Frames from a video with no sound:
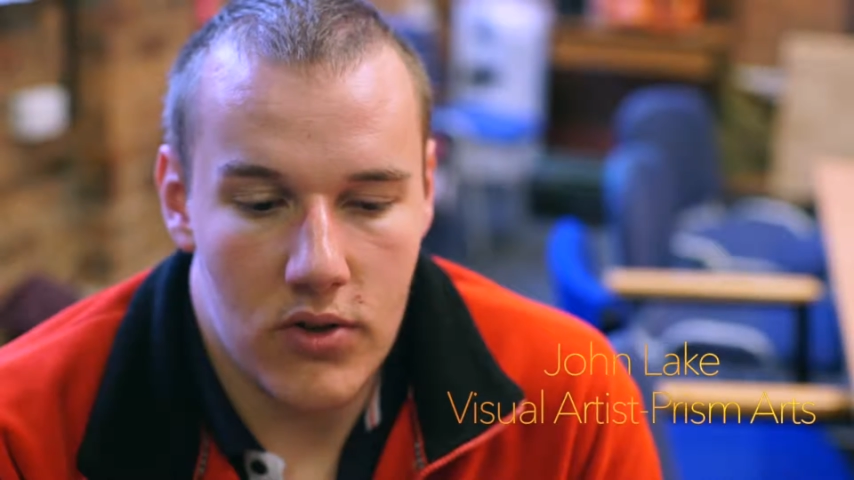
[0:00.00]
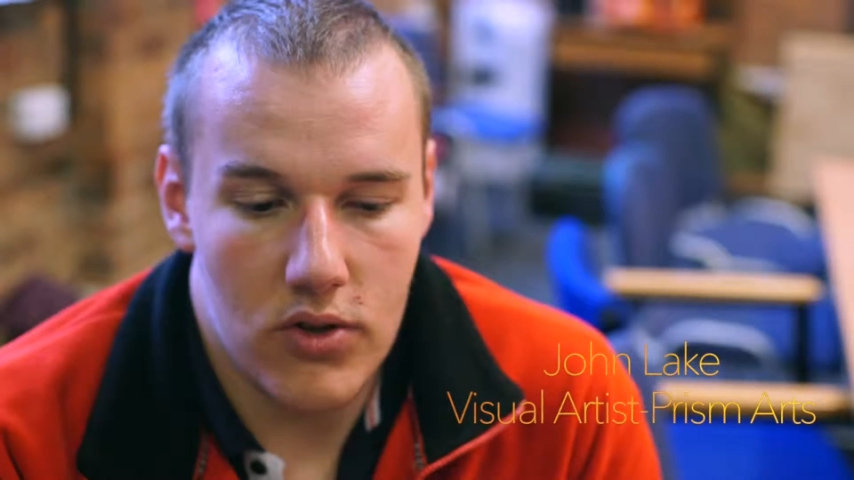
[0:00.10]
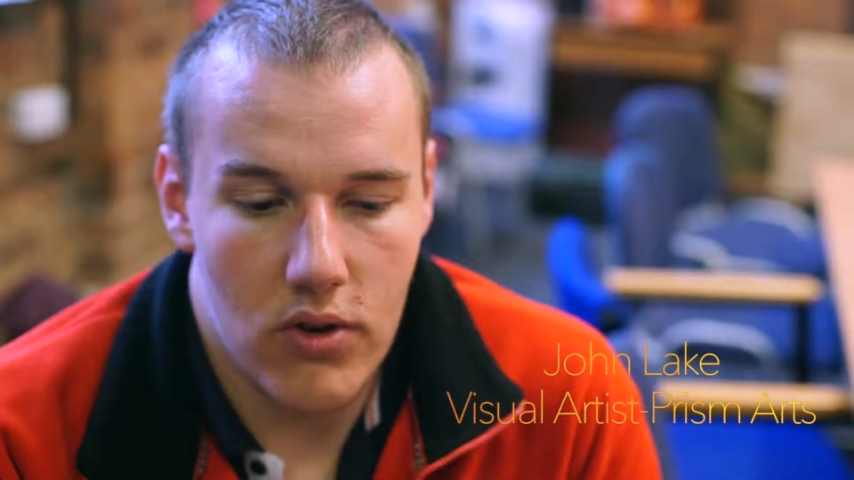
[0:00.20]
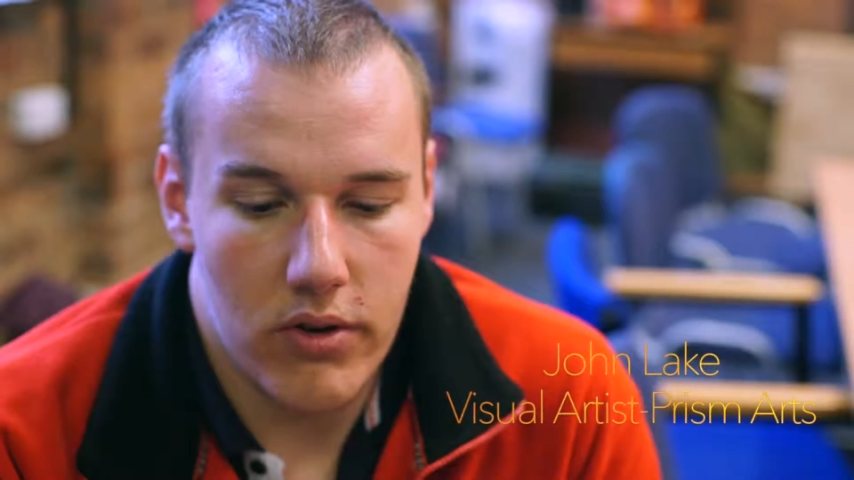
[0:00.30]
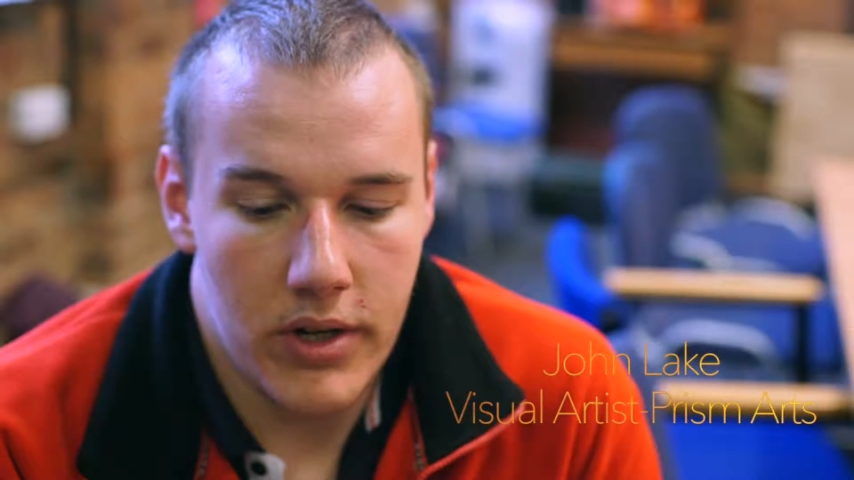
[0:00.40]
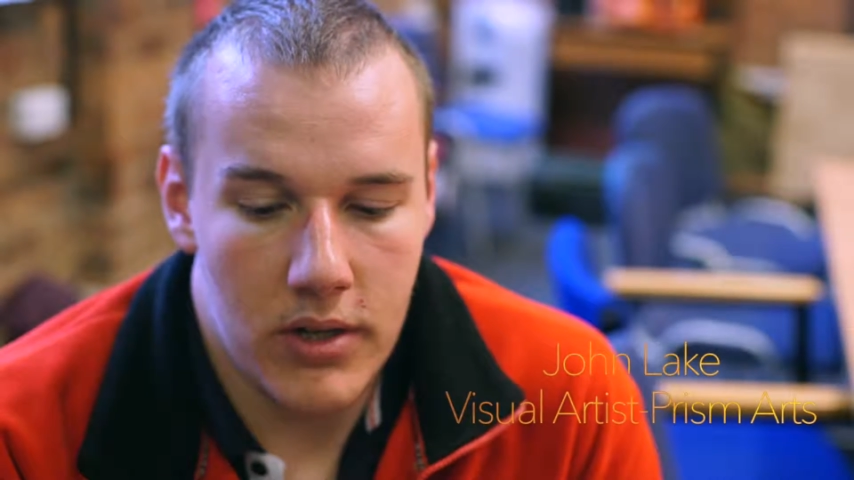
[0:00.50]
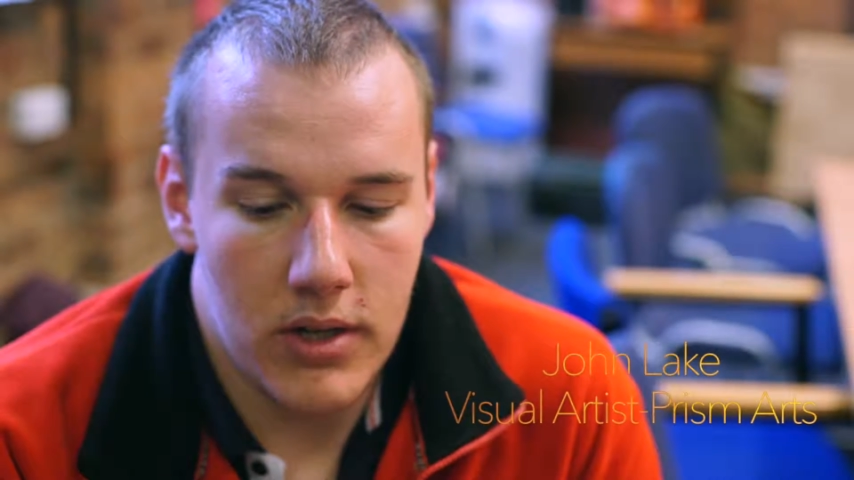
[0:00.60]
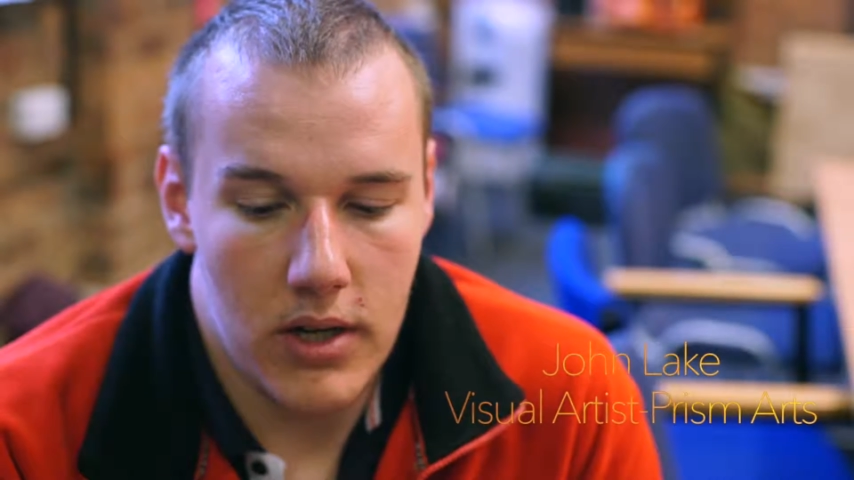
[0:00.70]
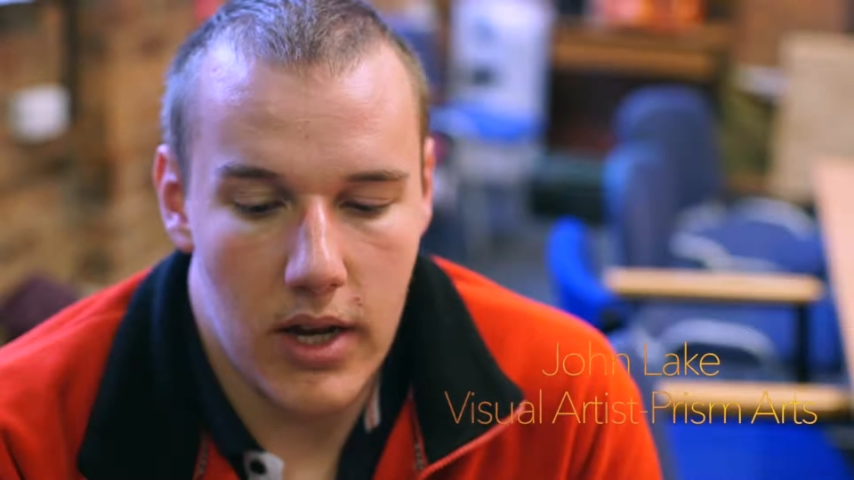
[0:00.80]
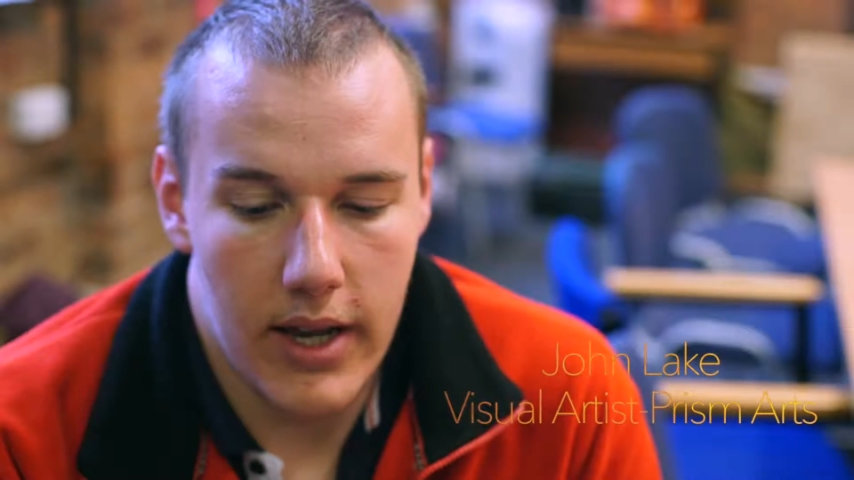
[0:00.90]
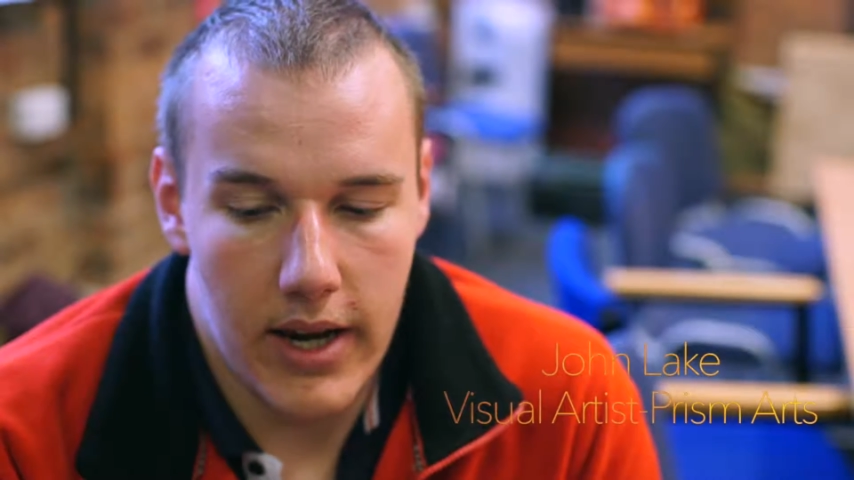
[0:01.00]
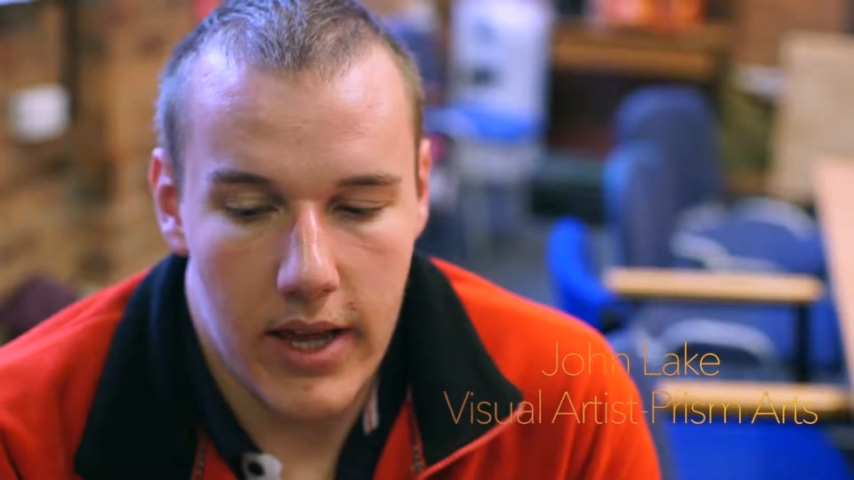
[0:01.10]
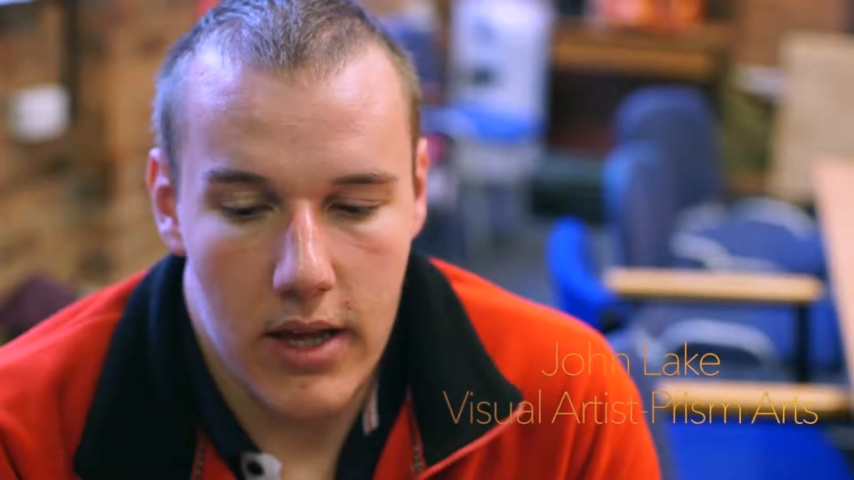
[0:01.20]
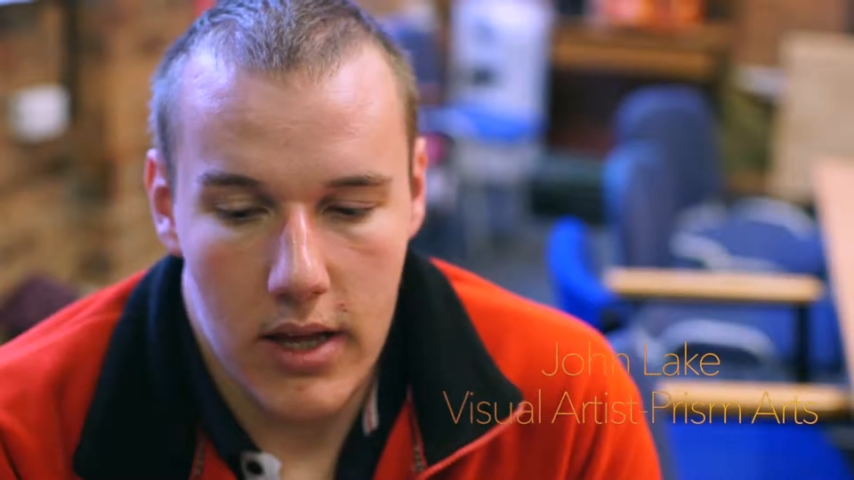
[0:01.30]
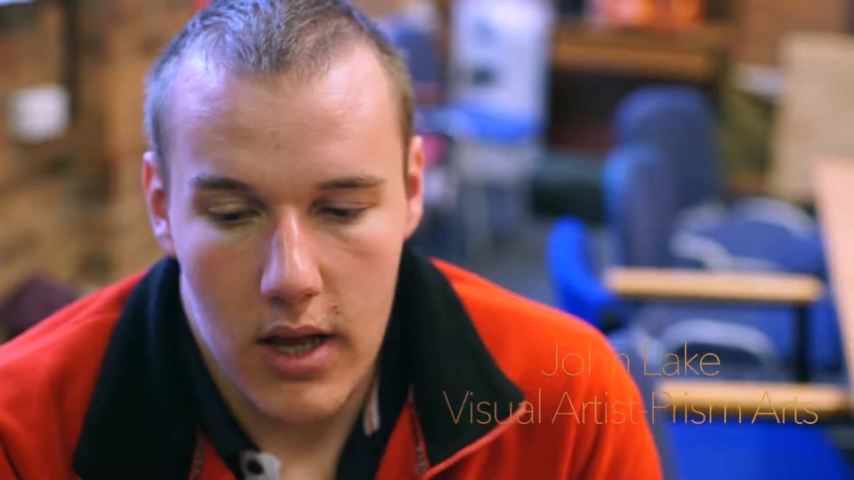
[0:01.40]
drawings
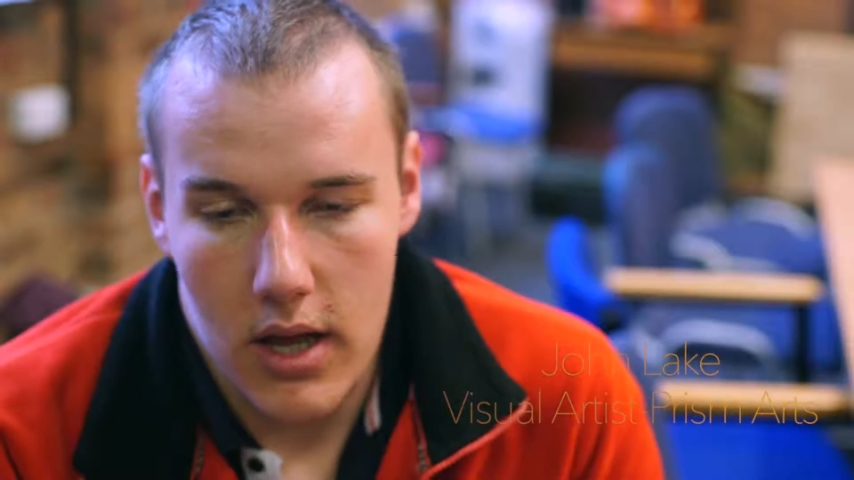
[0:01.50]
lately,